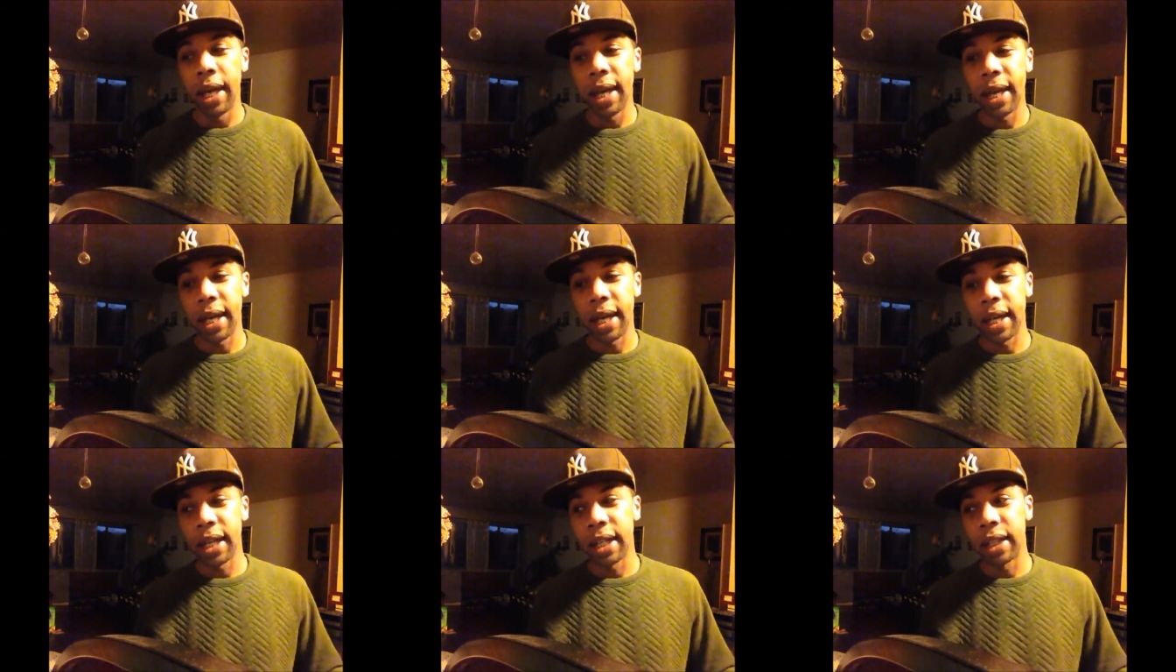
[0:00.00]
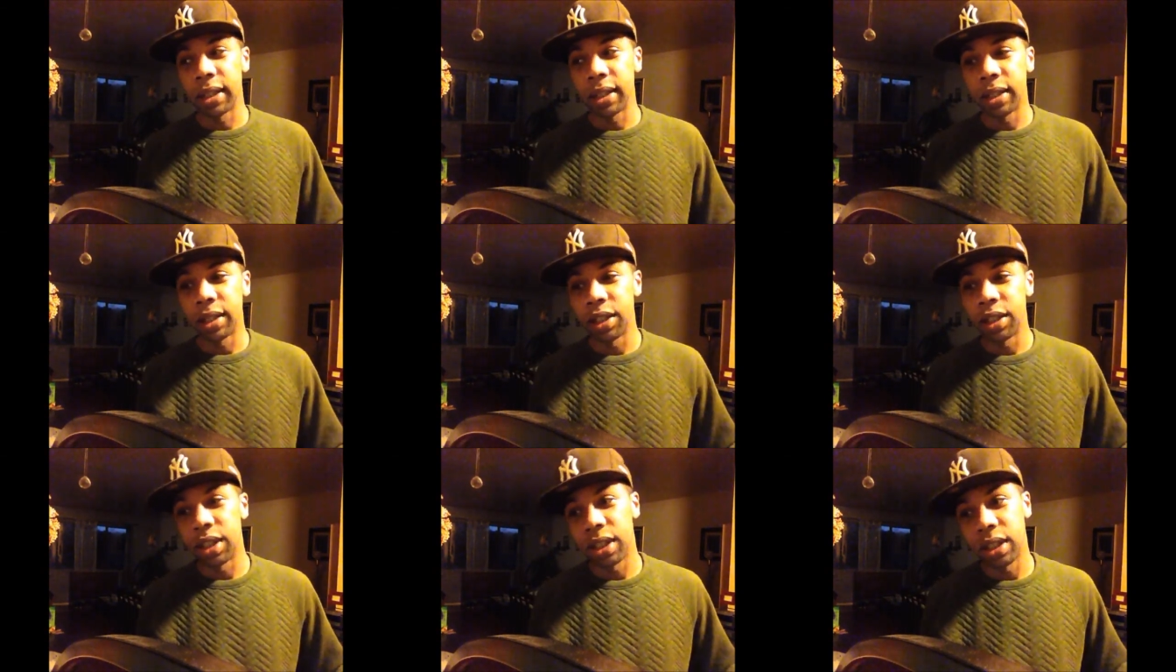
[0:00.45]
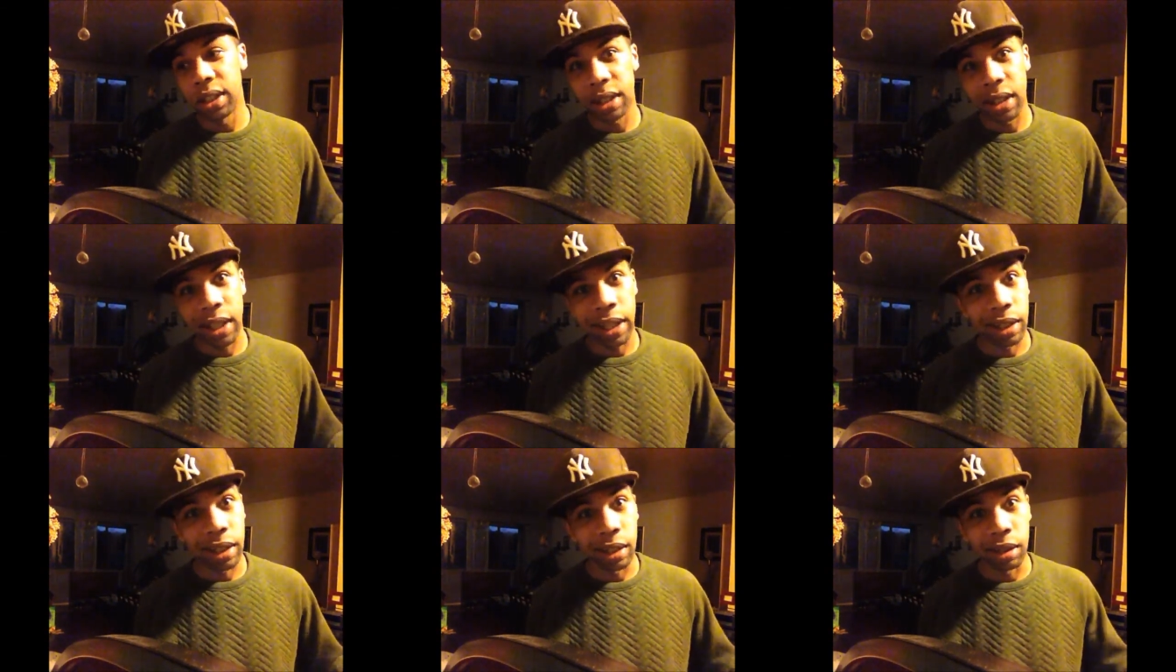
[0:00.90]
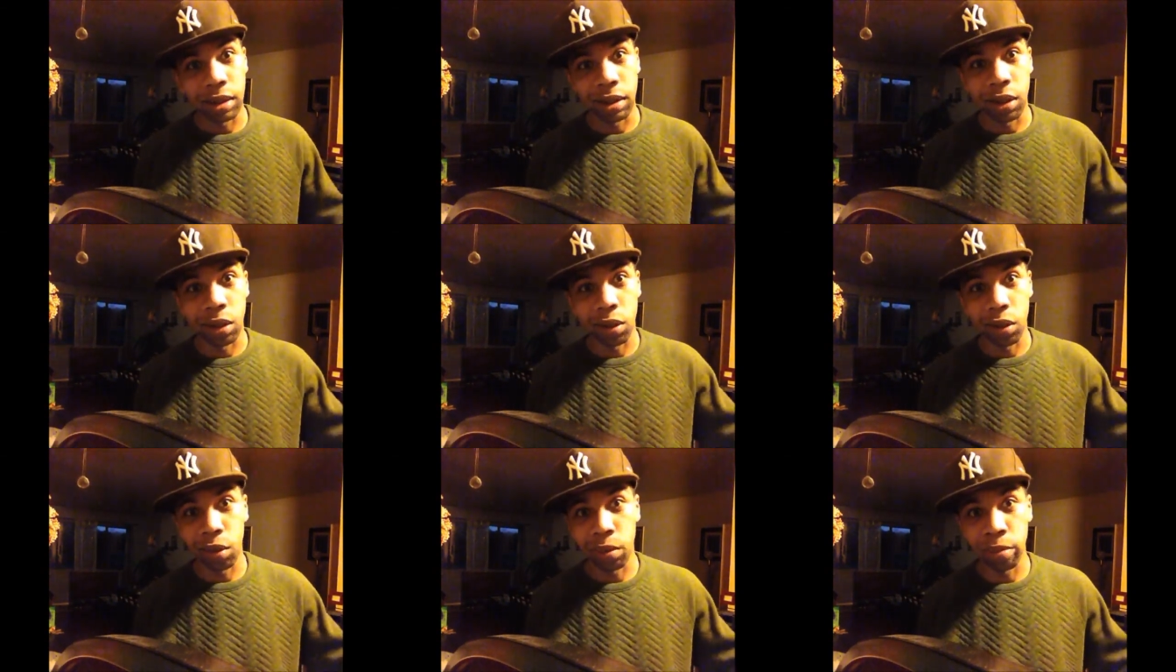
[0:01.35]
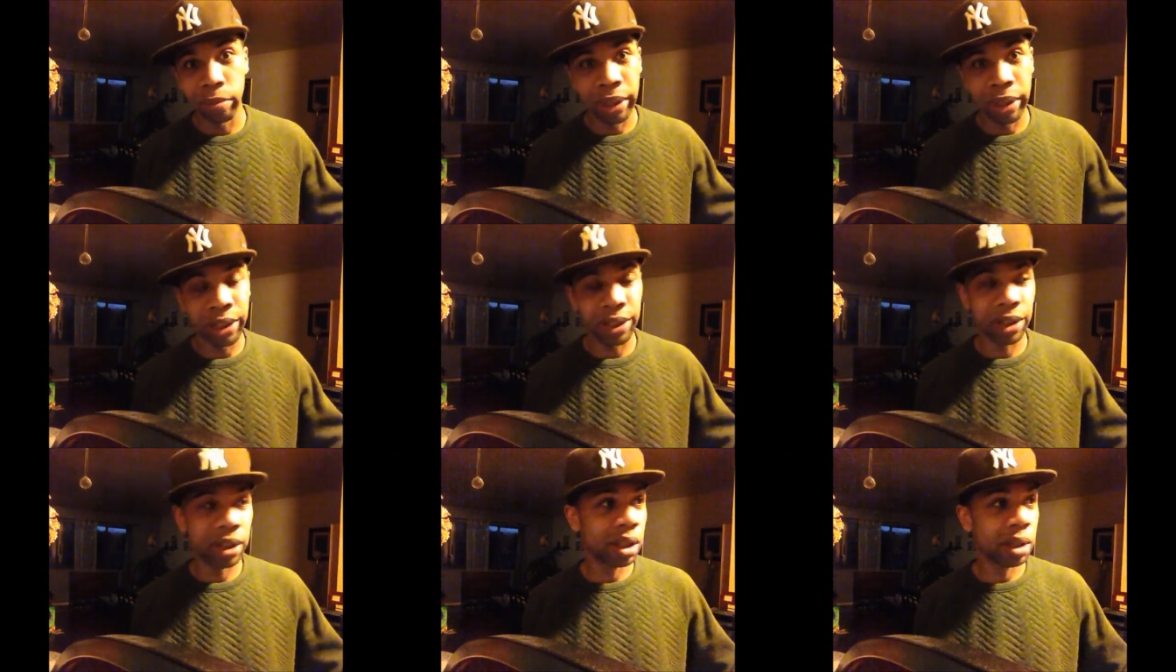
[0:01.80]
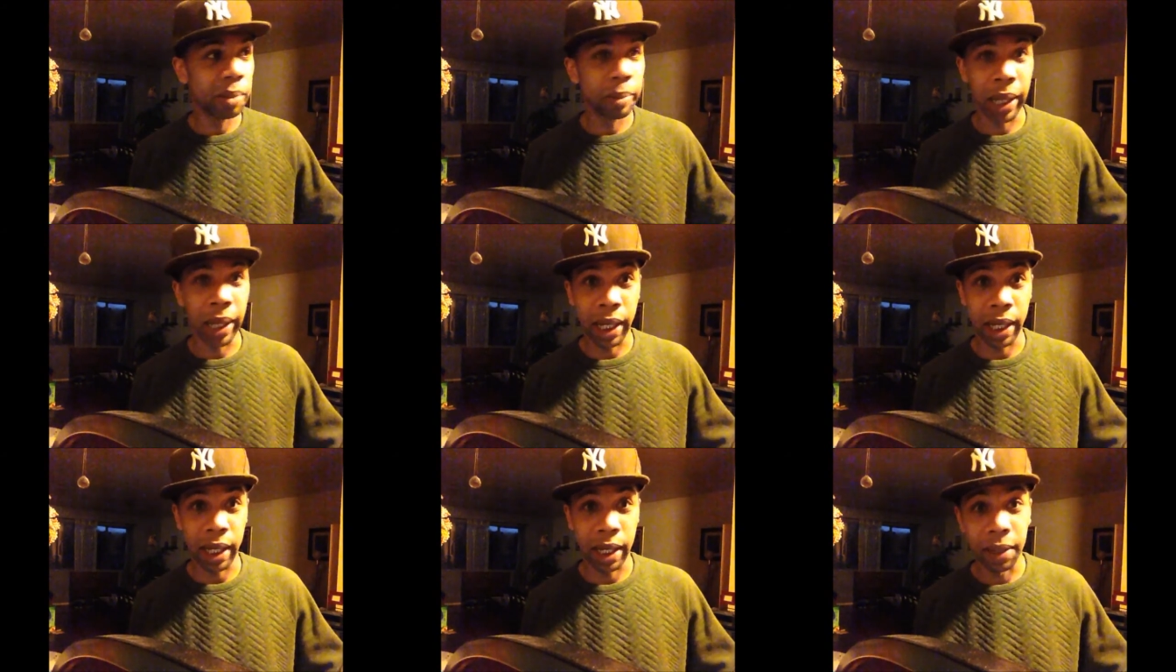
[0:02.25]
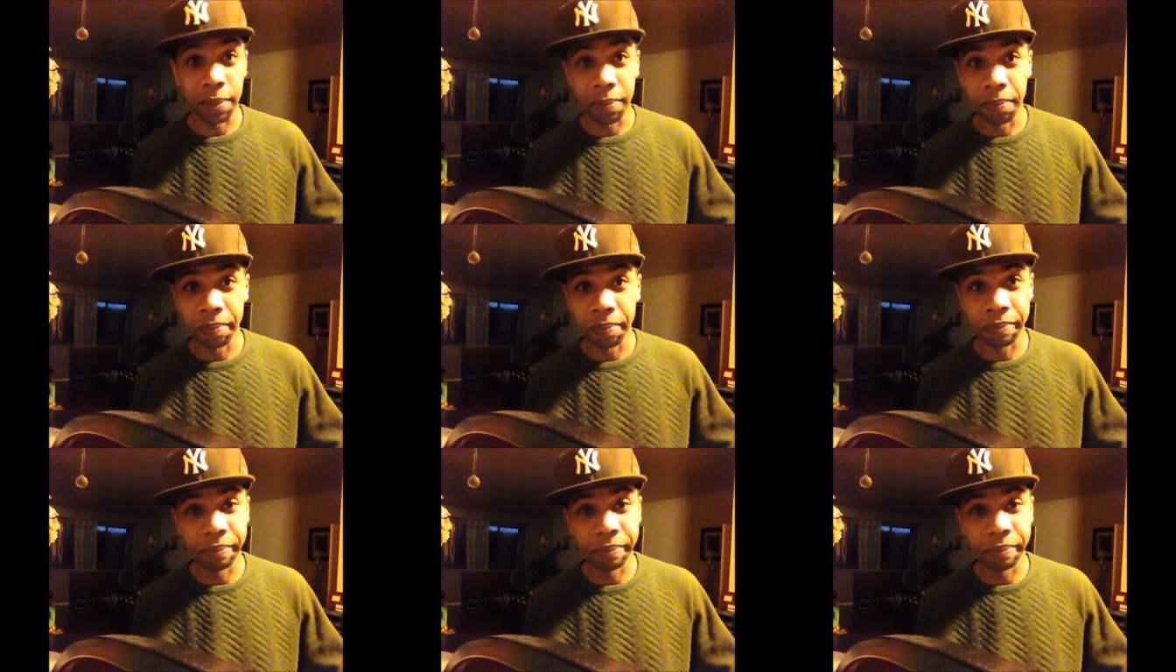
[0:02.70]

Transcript: and she's like a total bitch to the maid.